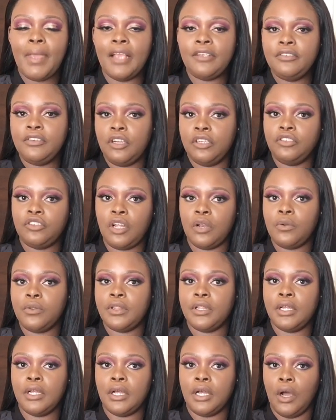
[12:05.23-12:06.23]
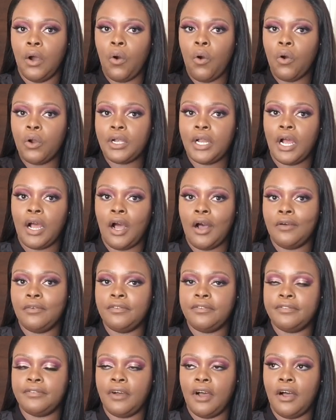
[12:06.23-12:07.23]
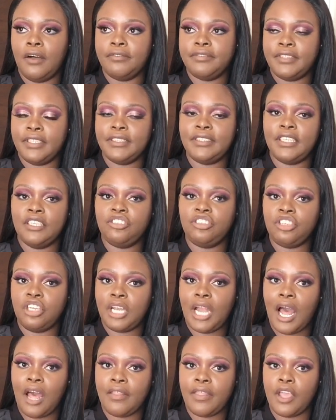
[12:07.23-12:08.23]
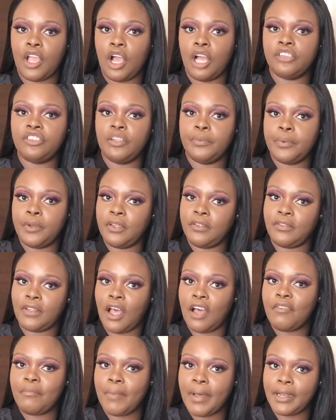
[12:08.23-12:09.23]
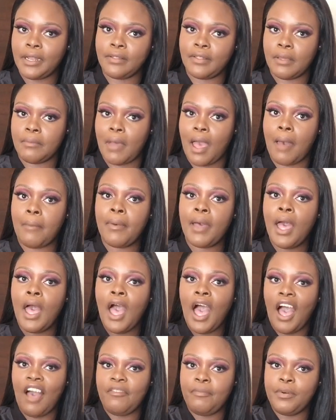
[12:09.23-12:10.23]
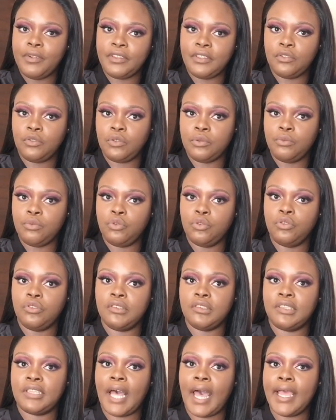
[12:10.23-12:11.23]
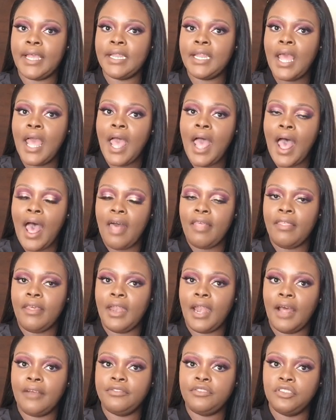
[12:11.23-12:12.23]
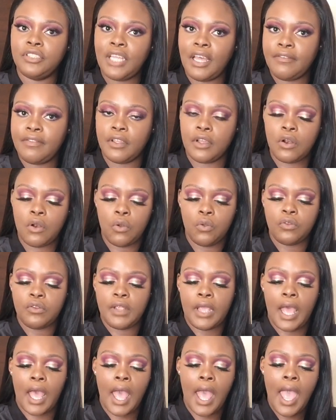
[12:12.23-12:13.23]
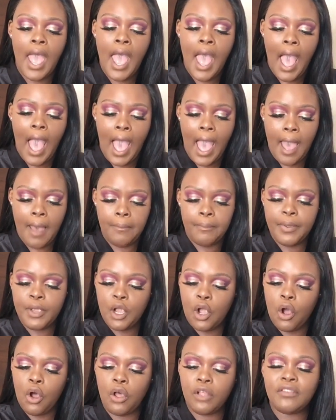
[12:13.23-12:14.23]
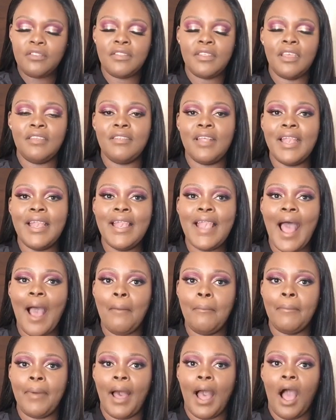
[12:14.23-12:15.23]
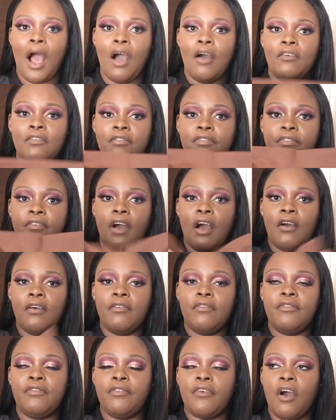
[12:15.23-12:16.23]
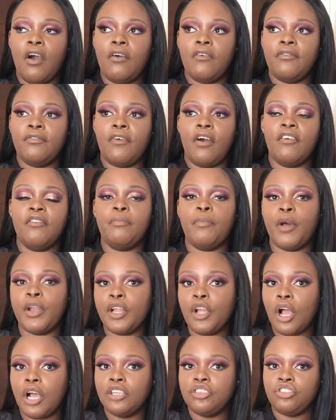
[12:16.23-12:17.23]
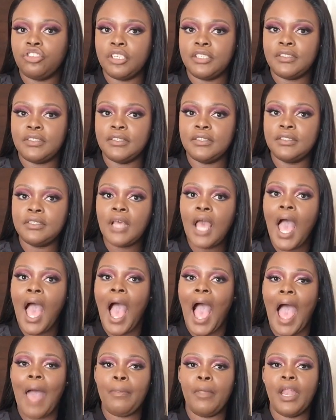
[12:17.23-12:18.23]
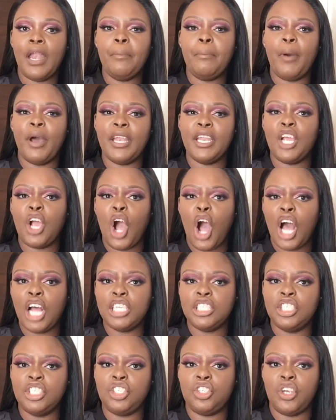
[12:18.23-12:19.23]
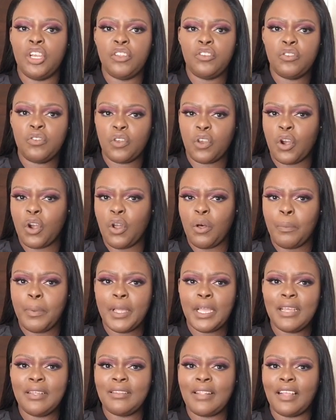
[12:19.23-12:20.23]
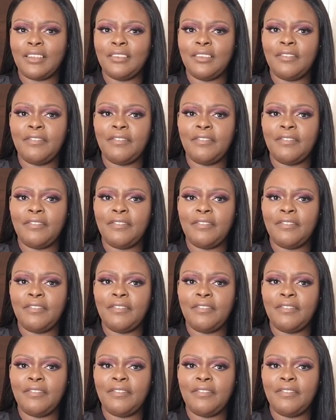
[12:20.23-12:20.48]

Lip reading: me actually not start with the order of succession and how they got here, because now I've muddled them up. I've put the swimsuits aside, and then I've just have the clothes here. Because there's a number of bodycon dresses, I'm not a bodycon dress girl, because